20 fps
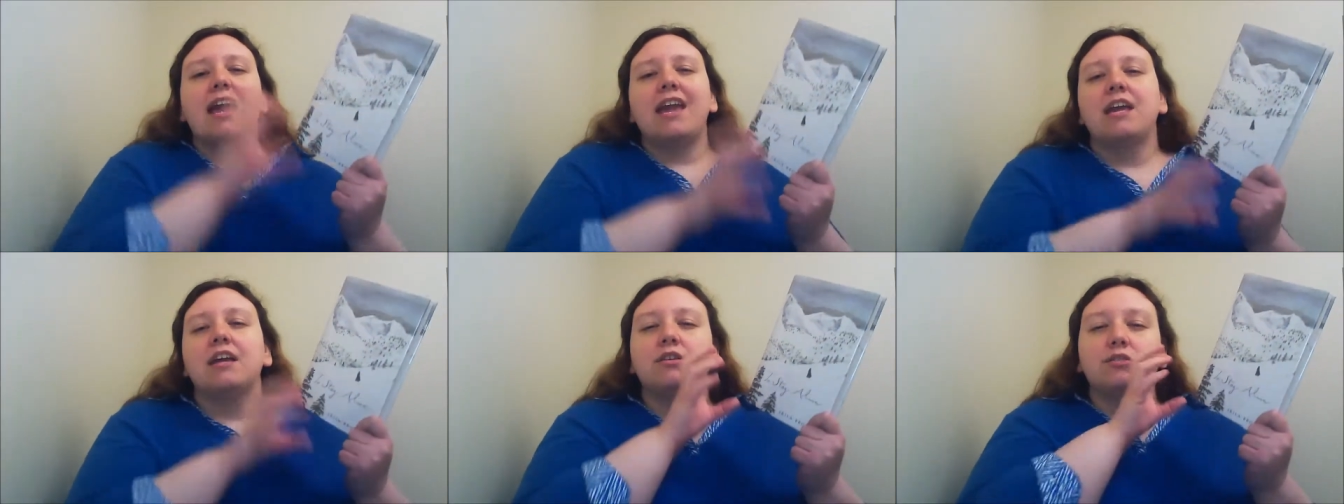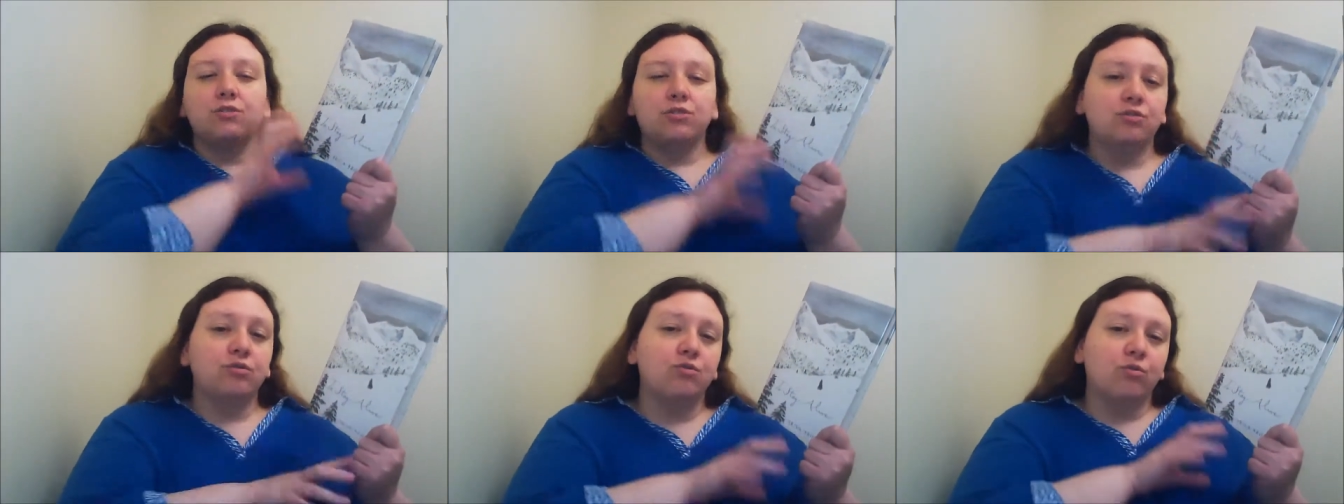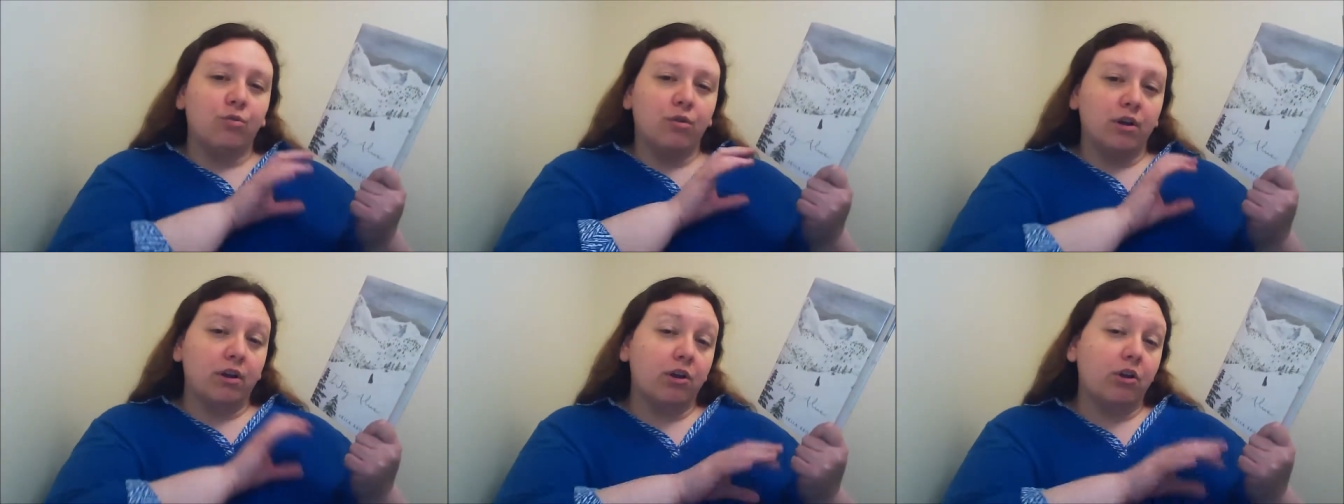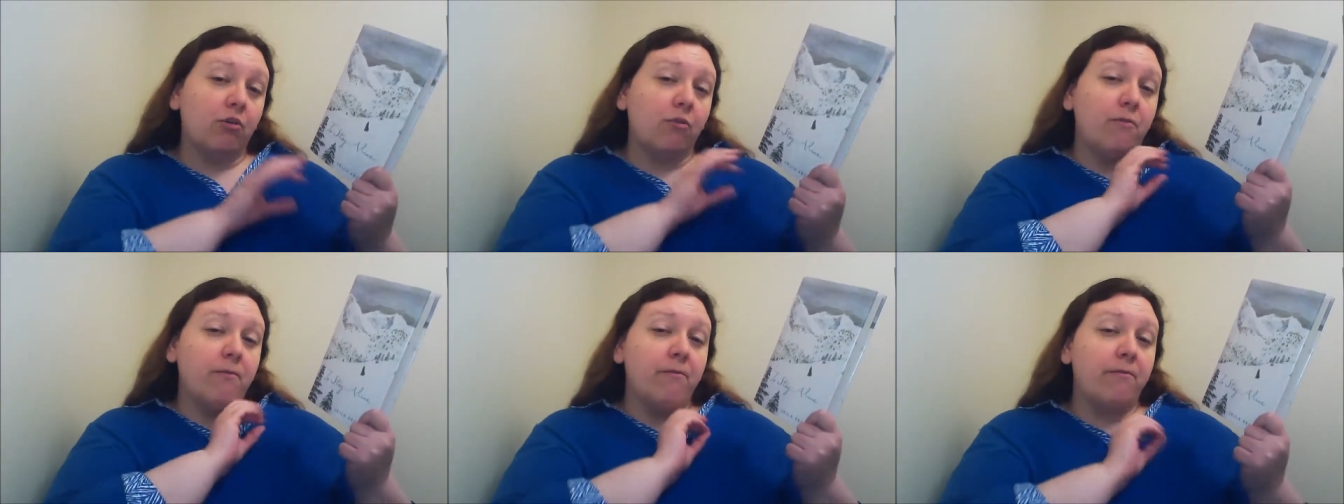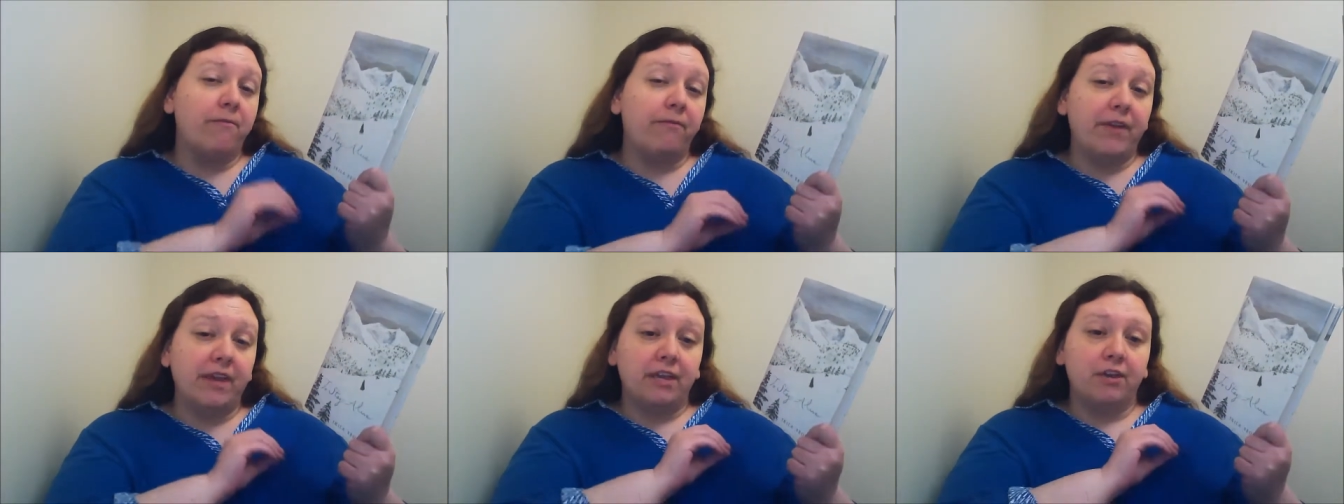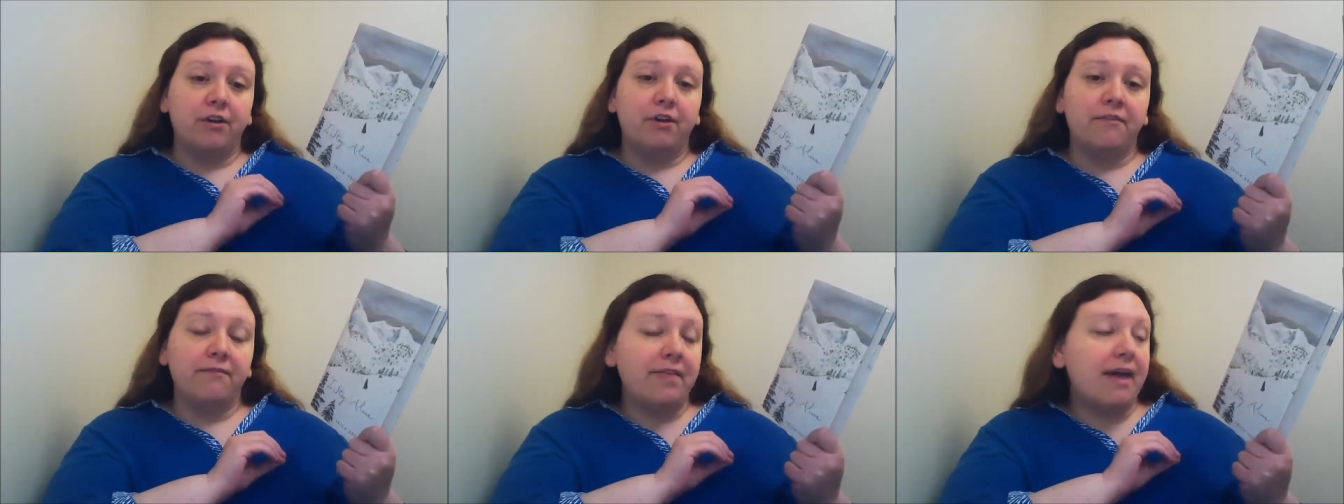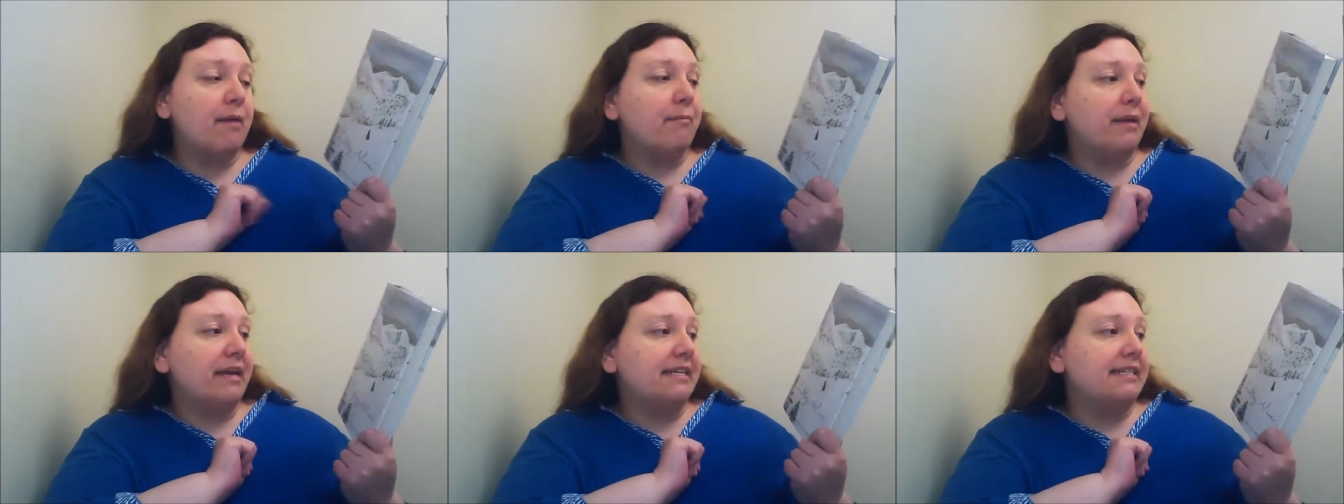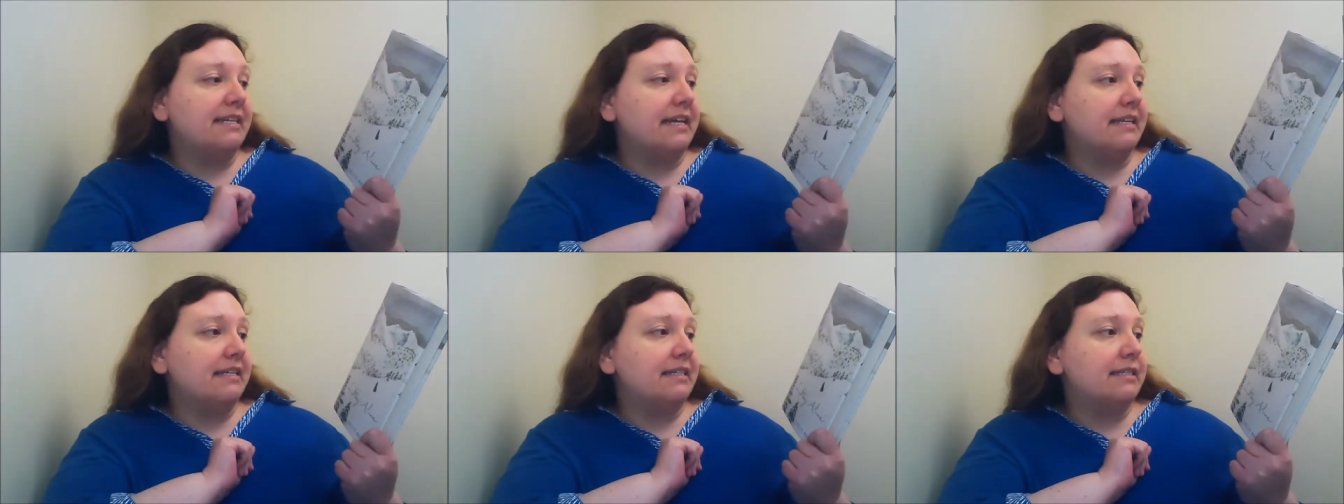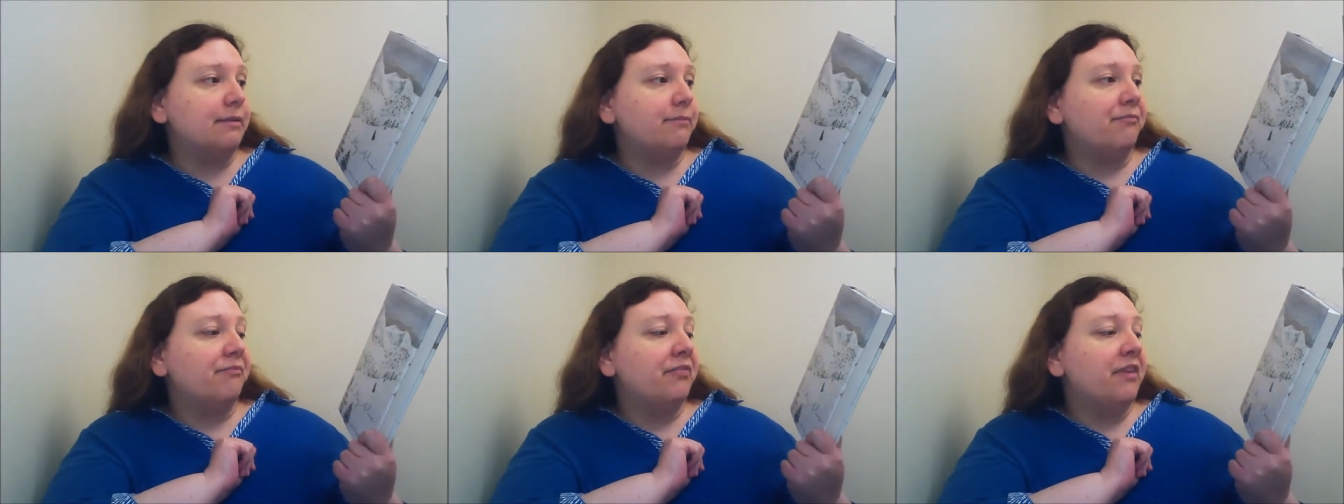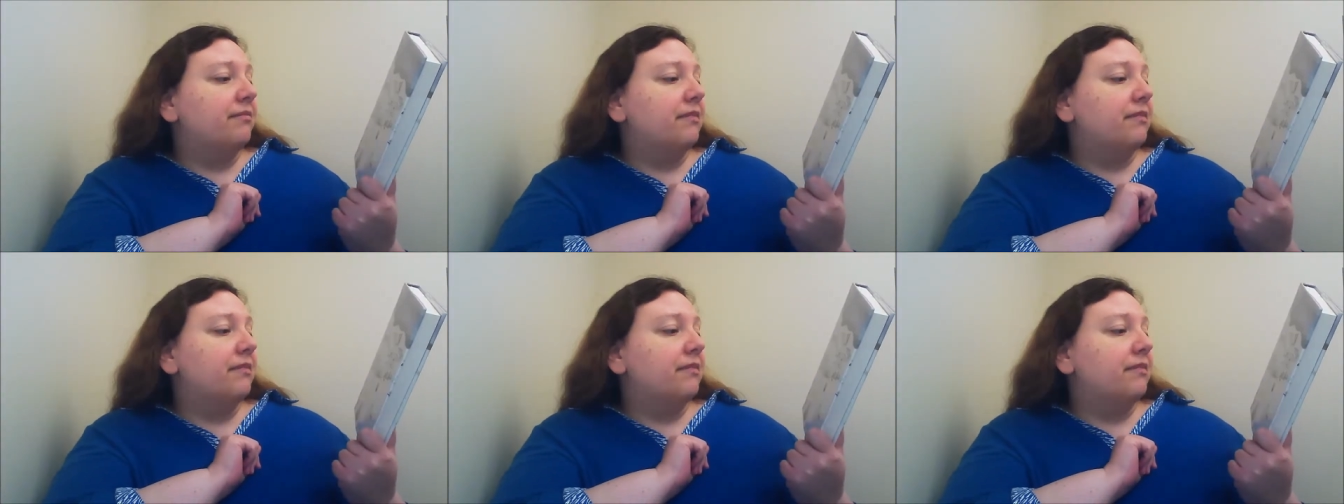a historical figure, if that makes sense.